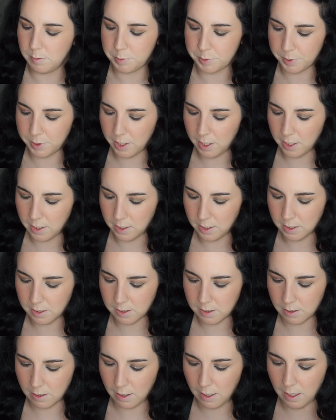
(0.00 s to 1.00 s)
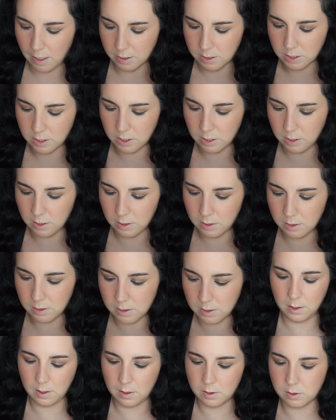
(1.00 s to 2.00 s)
Brianna's lashes.
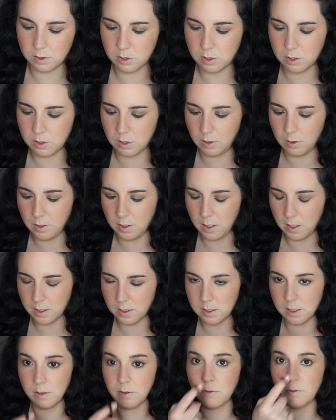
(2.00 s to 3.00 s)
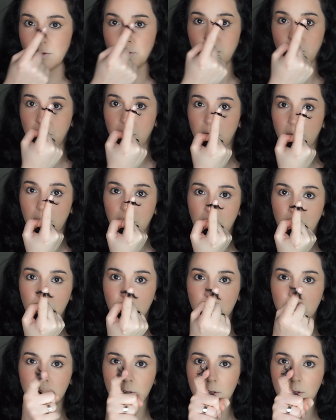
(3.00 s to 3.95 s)
They are so nice and full.